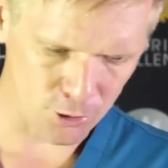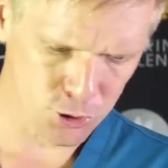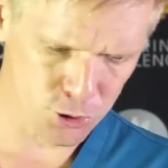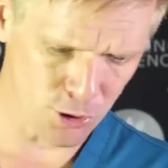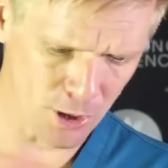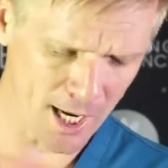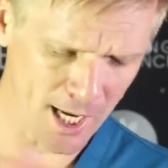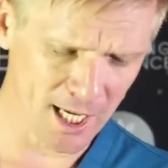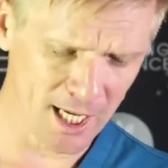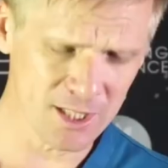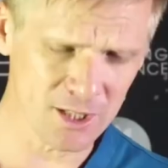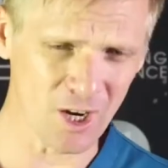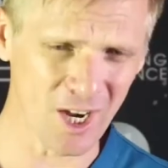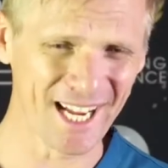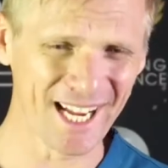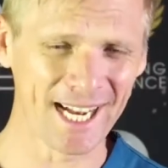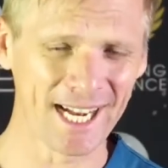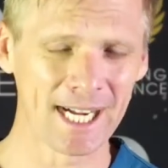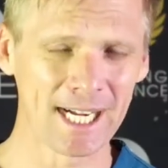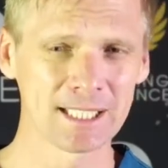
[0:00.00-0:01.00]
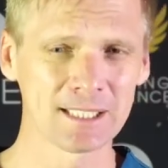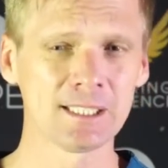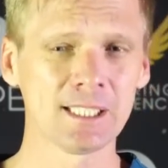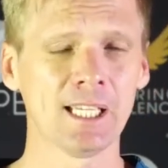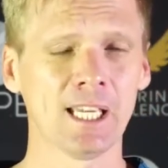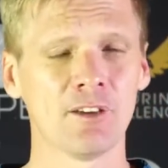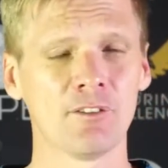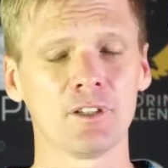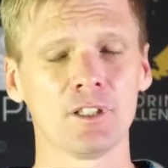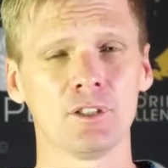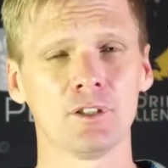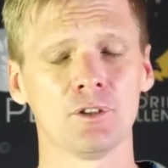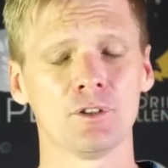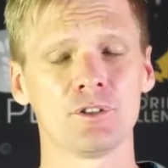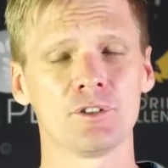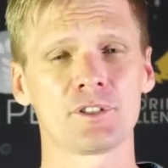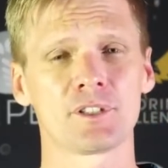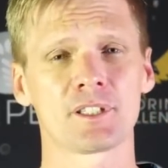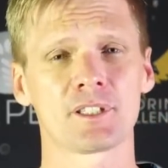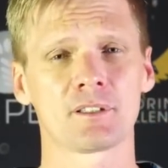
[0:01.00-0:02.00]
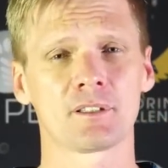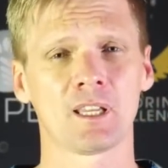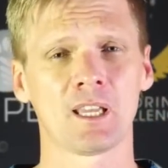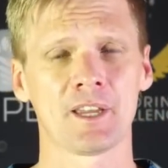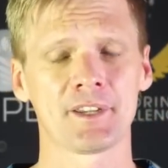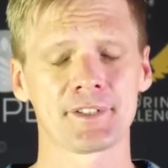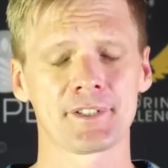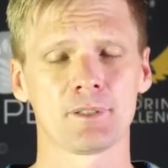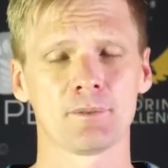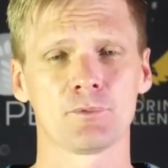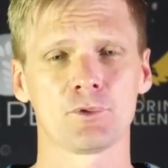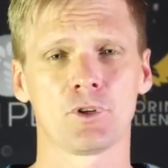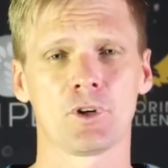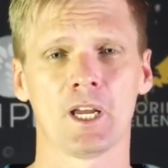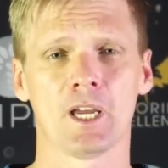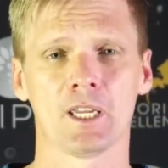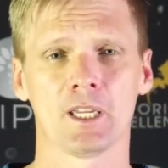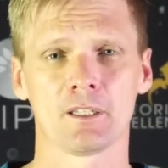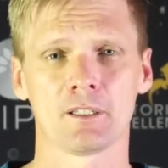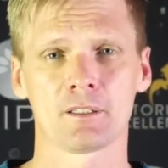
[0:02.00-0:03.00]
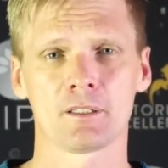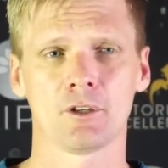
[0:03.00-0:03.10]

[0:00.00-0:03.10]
Trays, I hardly ever use custom trays.